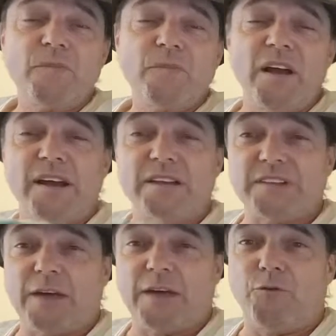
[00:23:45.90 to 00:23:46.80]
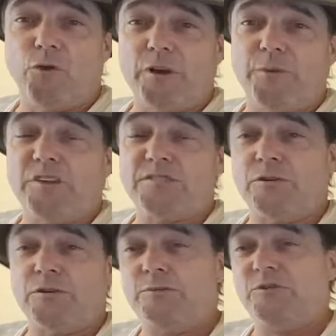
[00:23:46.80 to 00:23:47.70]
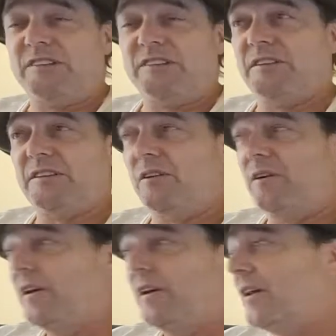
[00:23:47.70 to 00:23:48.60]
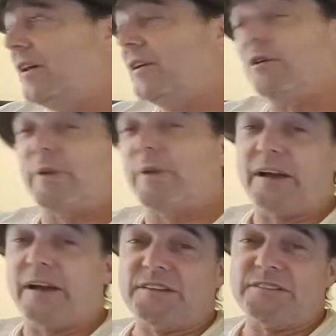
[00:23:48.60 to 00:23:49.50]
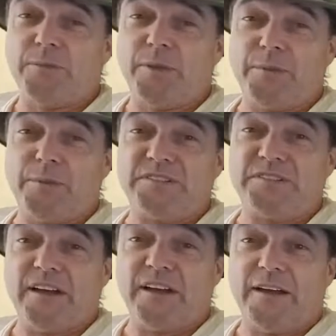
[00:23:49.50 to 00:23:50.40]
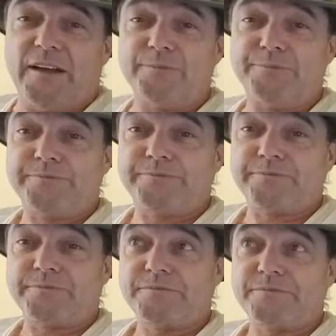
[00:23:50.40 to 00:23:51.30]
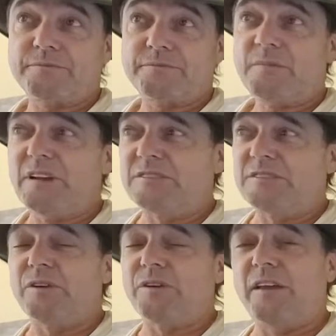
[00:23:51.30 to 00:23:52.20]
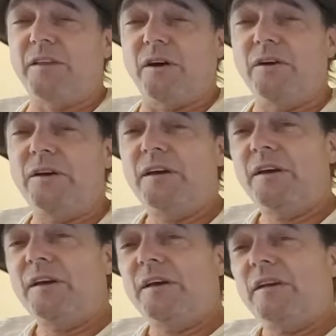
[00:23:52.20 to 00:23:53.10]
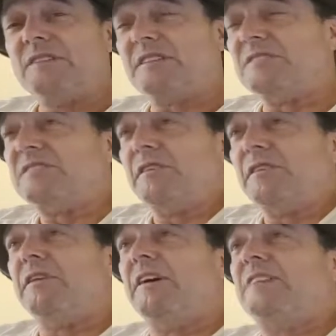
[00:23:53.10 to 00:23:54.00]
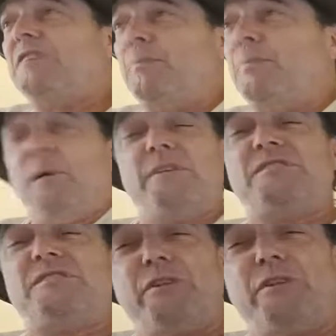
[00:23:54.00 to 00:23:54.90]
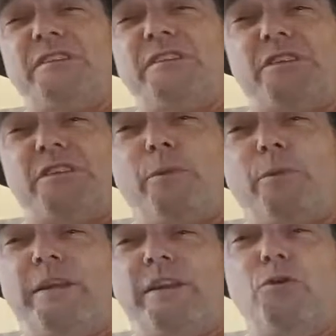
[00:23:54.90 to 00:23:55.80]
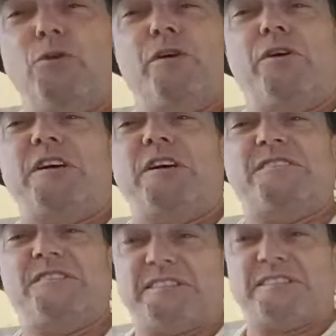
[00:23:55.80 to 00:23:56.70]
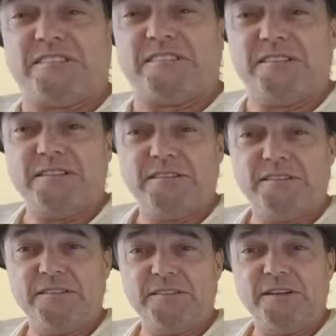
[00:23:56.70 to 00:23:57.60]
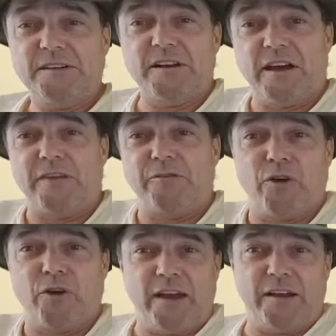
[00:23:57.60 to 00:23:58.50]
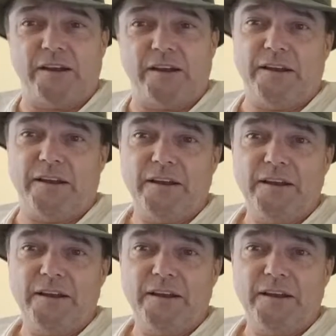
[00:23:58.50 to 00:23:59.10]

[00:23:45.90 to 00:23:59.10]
I guess I got 40 plus home checks to do. Turbine guy's going to be a busy guy. That's okay, though. Let's consider this a public service that nobody knew could exist. And I've created it.